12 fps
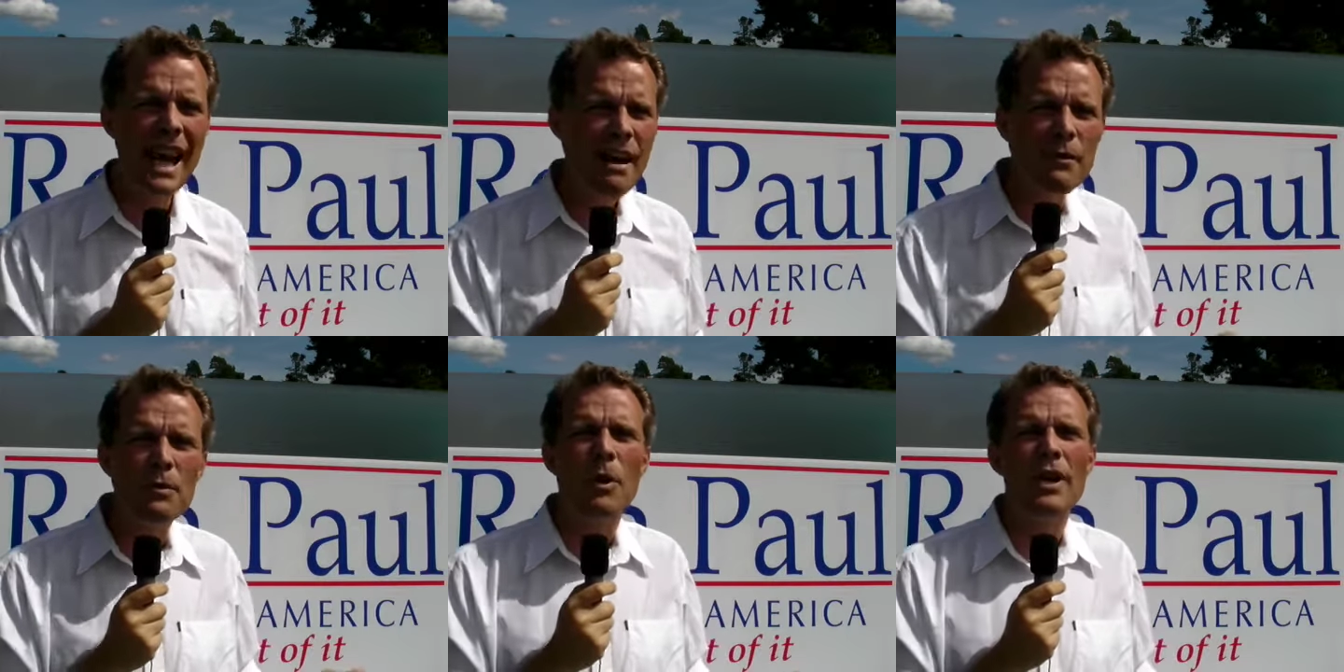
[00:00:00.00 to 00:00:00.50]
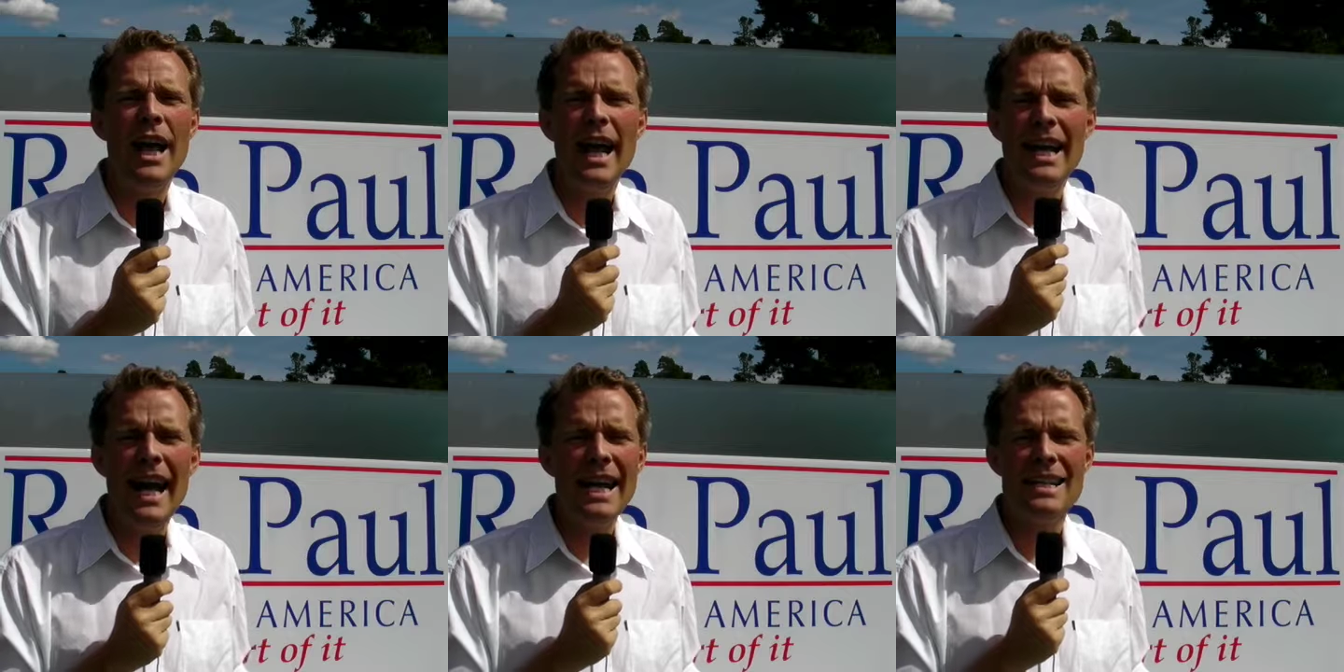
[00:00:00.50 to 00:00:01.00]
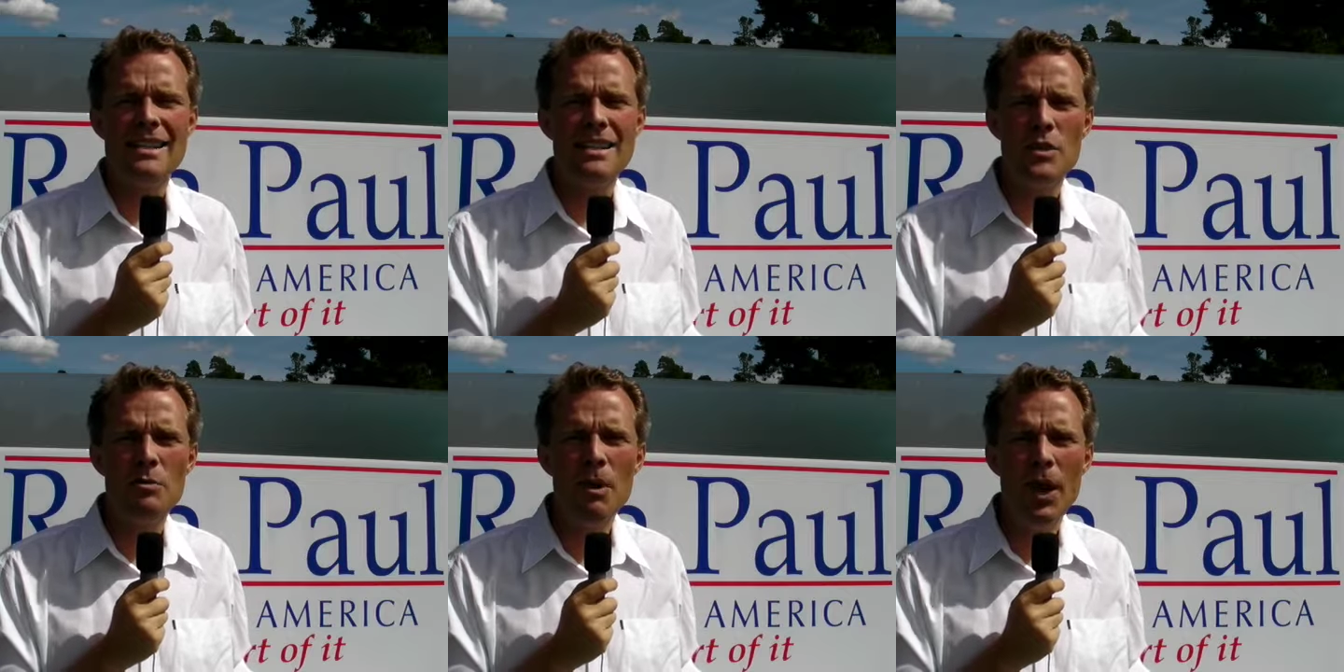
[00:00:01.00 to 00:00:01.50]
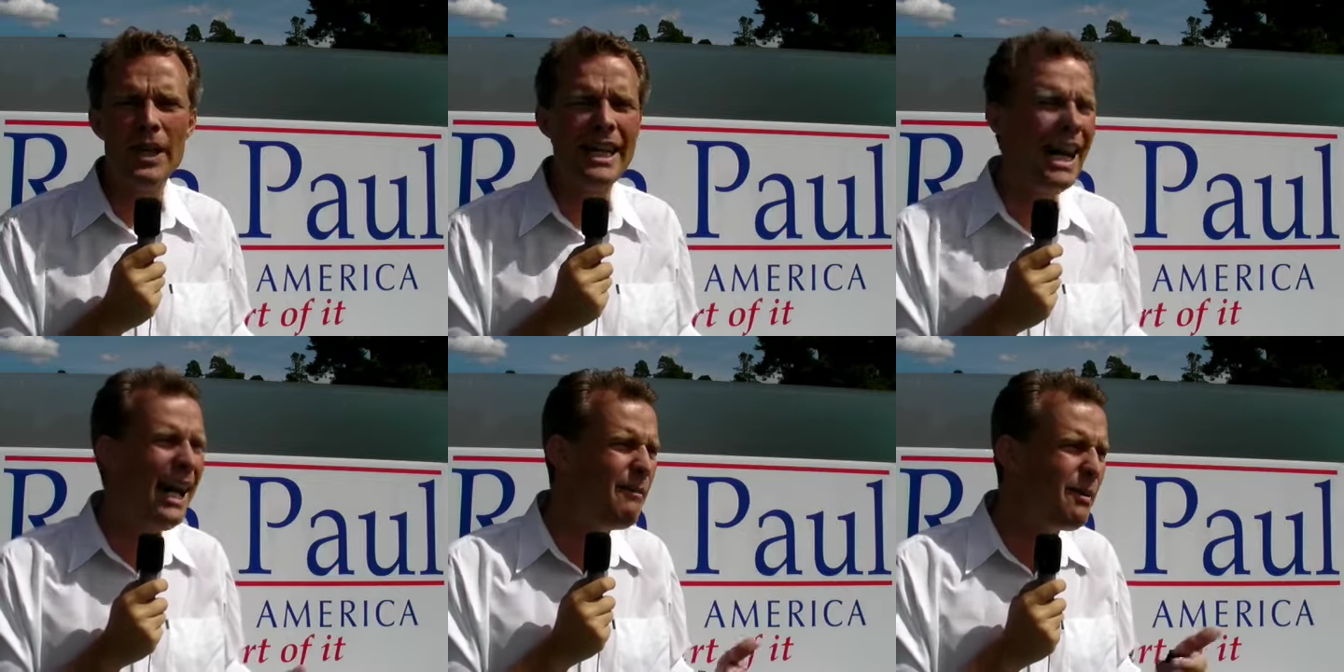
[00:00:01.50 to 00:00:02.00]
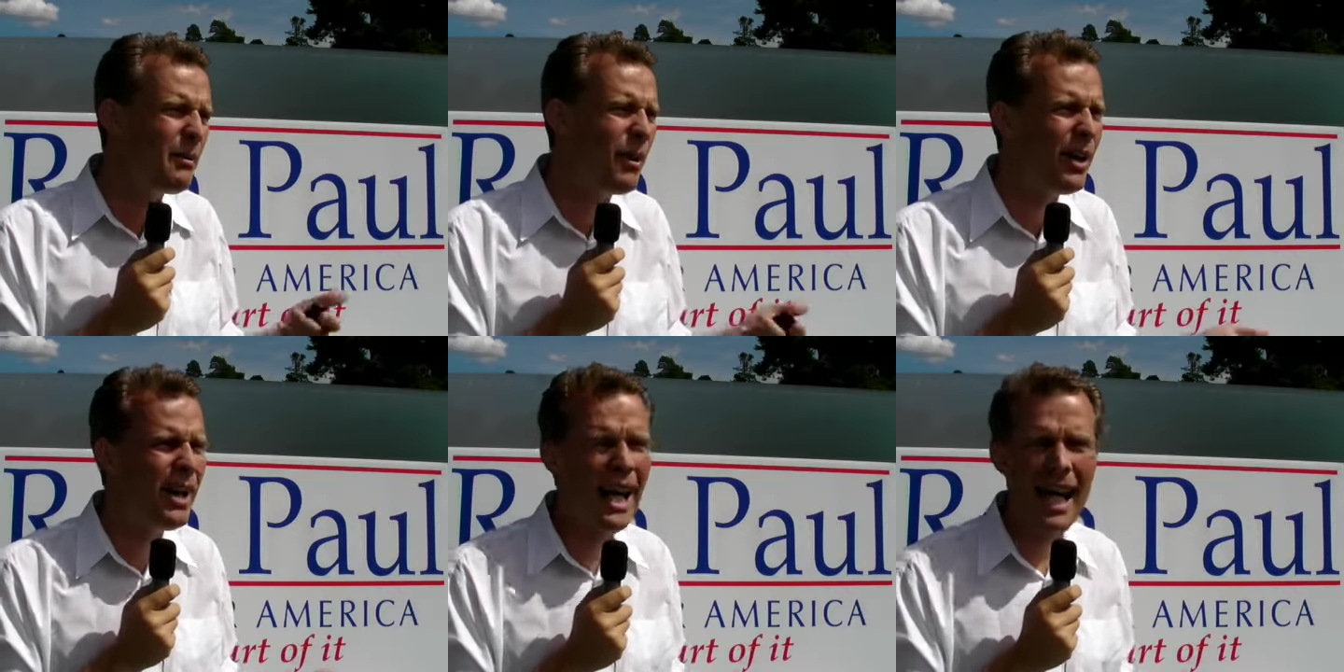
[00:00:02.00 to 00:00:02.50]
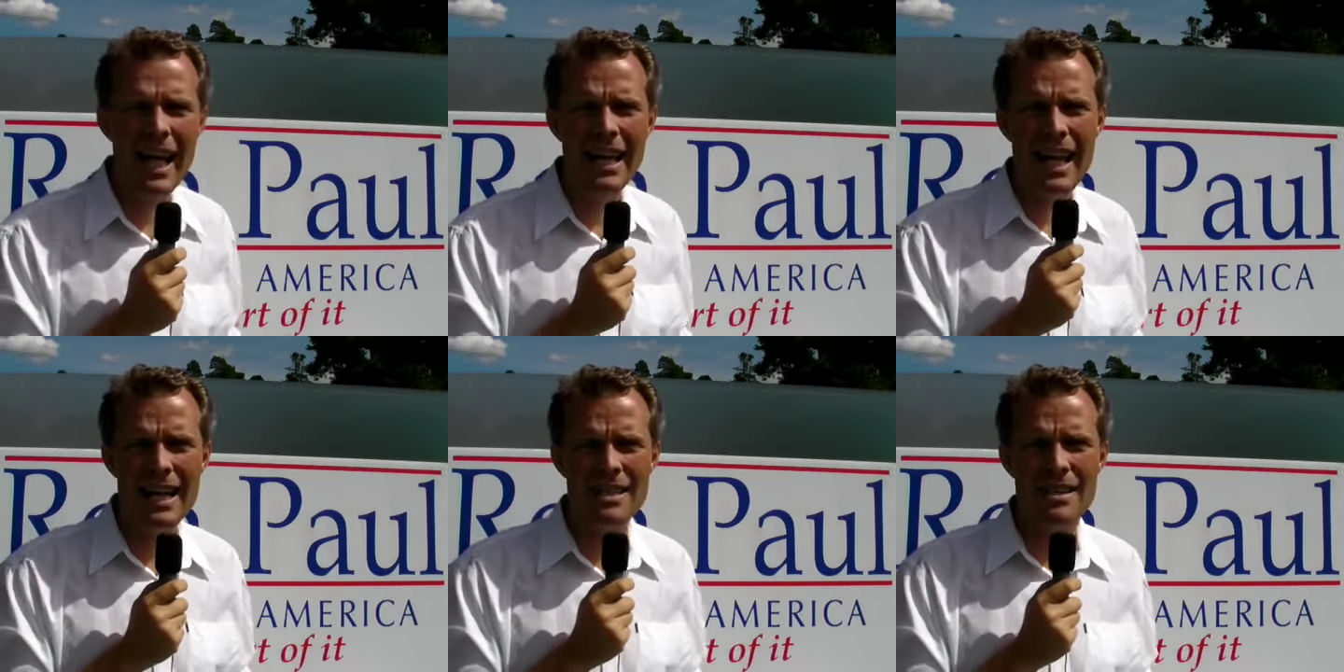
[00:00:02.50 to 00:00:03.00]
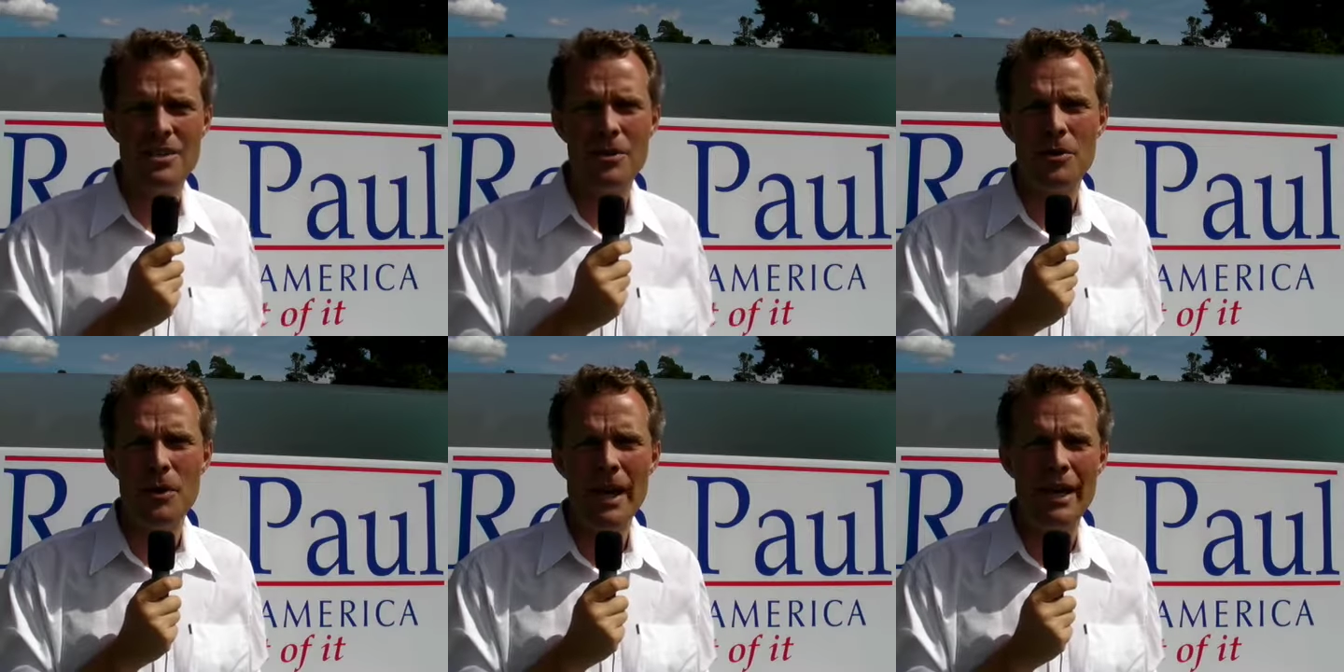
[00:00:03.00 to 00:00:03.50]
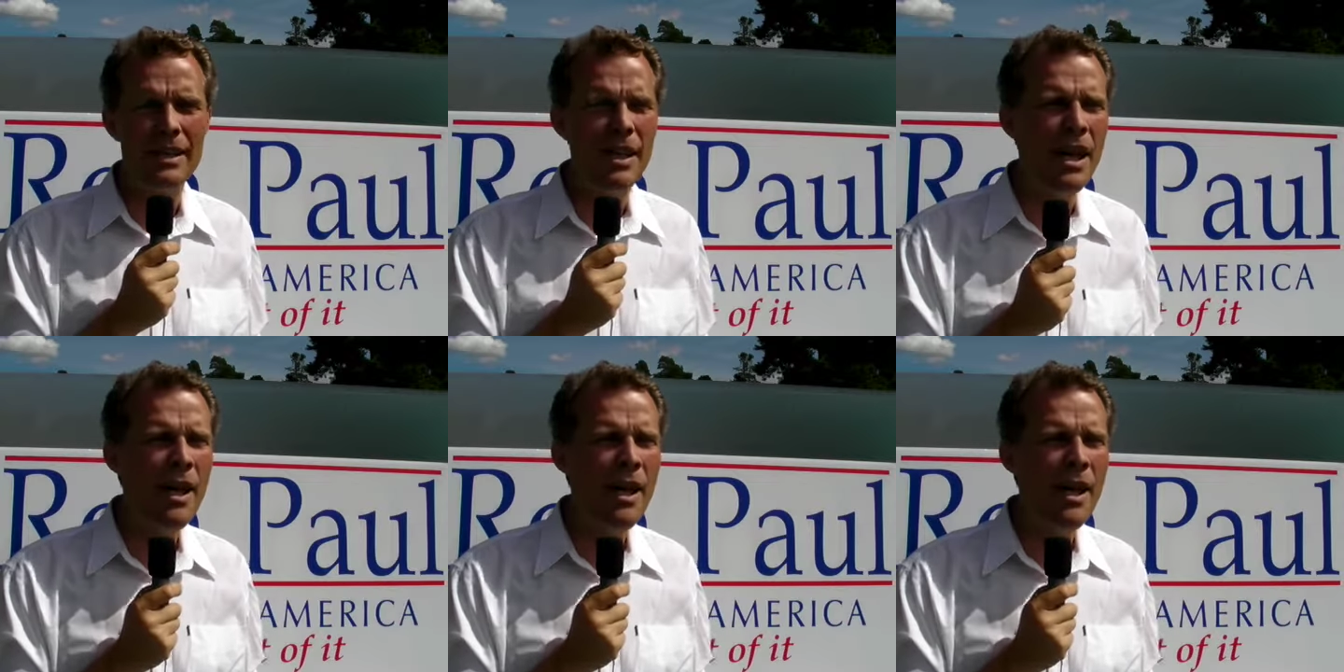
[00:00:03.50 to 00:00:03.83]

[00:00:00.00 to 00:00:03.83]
Everyone had access to money. Everyone had access to credit.